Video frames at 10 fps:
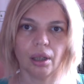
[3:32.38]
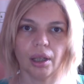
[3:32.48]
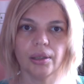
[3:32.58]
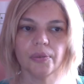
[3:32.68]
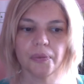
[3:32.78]

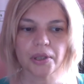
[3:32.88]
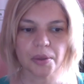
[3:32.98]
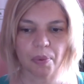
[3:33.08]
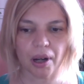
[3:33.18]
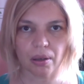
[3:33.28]
In the
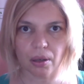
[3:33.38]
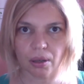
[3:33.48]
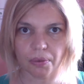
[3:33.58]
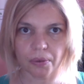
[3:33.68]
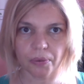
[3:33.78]
first
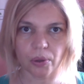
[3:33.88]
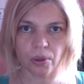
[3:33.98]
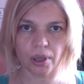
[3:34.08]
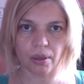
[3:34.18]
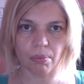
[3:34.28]
paragraph of
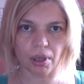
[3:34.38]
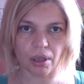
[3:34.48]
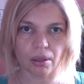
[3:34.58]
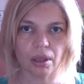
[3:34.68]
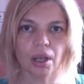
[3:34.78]
your
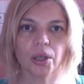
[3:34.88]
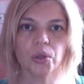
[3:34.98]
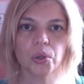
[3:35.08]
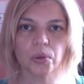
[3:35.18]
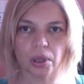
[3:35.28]
email, you
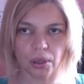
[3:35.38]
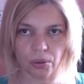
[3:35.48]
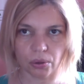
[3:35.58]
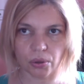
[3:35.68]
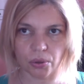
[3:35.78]
should
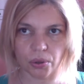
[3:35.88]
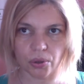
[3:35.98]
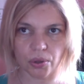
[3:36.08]
introduce